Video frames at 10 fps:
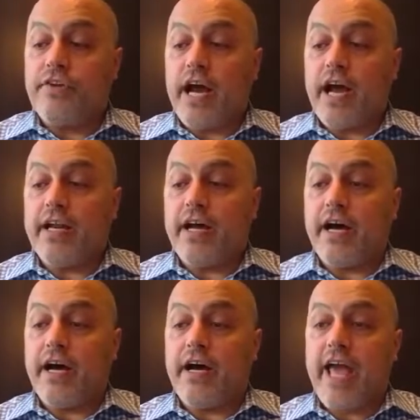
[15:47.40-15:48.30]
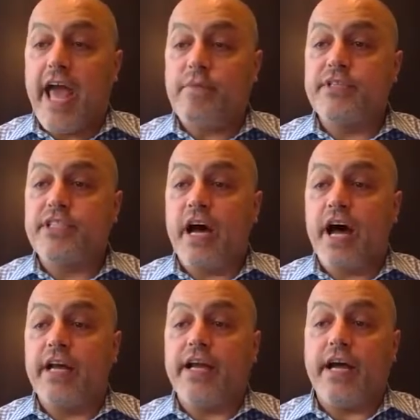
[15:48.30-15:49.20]
you've got
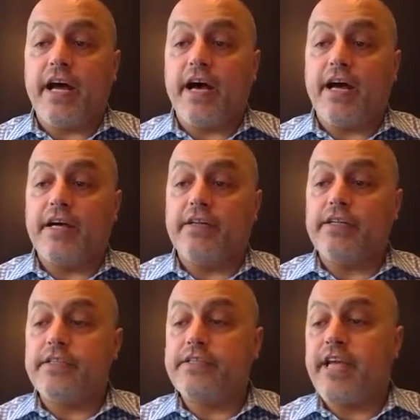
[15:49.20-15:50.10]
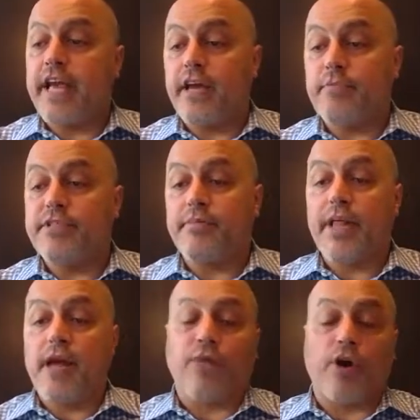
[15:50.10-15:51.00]
Amazon taking
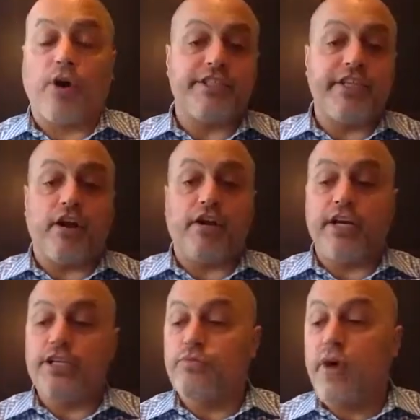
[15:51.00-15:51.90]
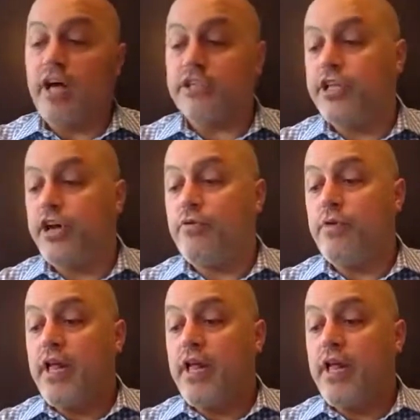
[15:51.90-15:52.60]
up some of that market share as well.